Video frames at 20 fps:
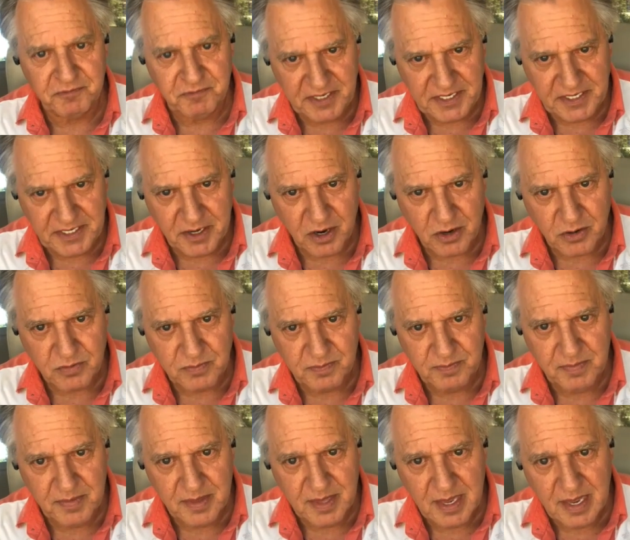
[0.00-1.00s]
a veto.
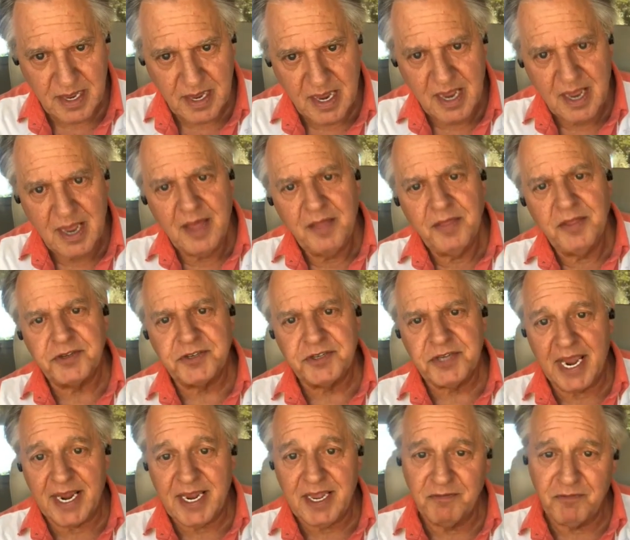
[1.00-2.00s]
The
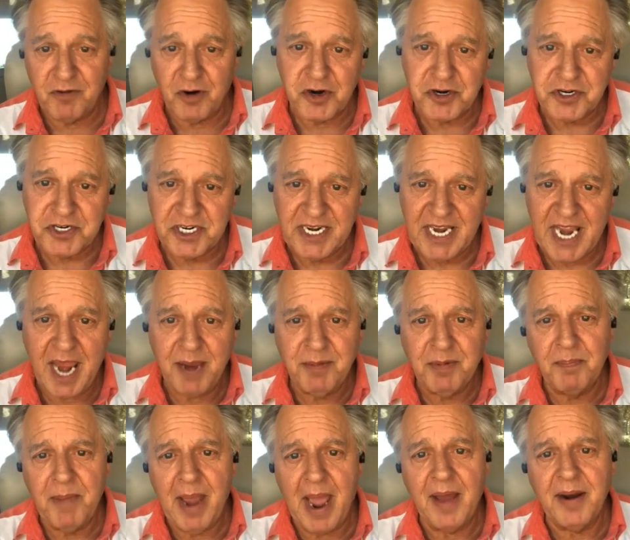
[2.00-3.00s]
second version came
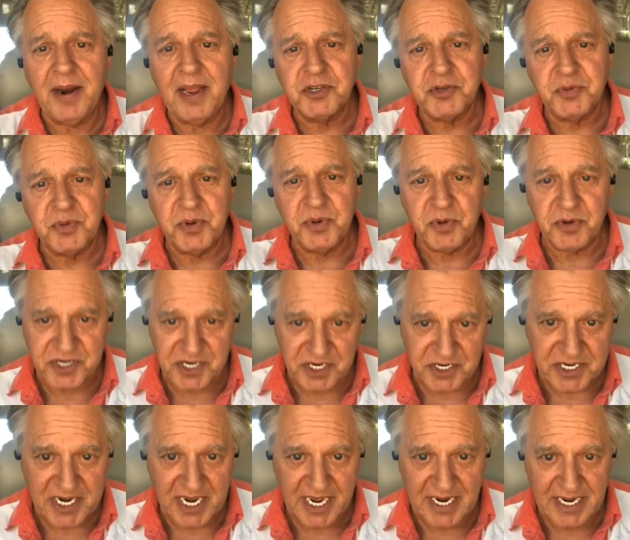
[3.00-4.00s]
about as we were
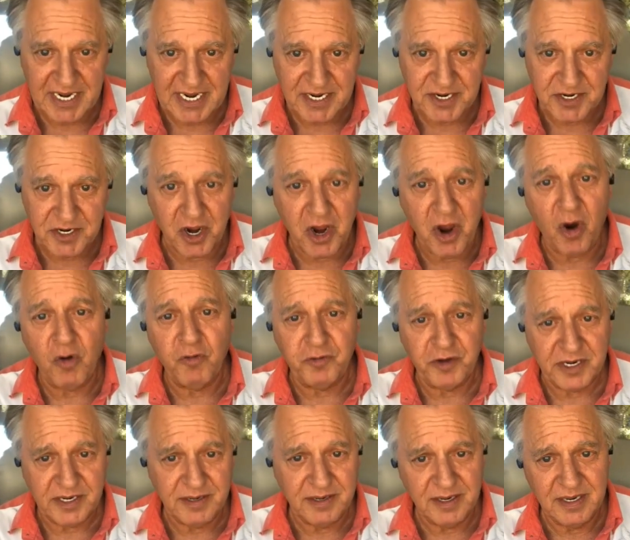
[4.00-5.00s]
just getting into
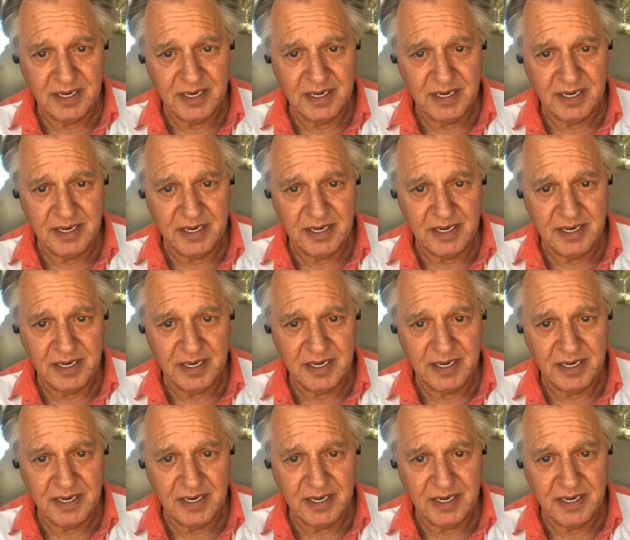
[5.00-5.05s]
COVID,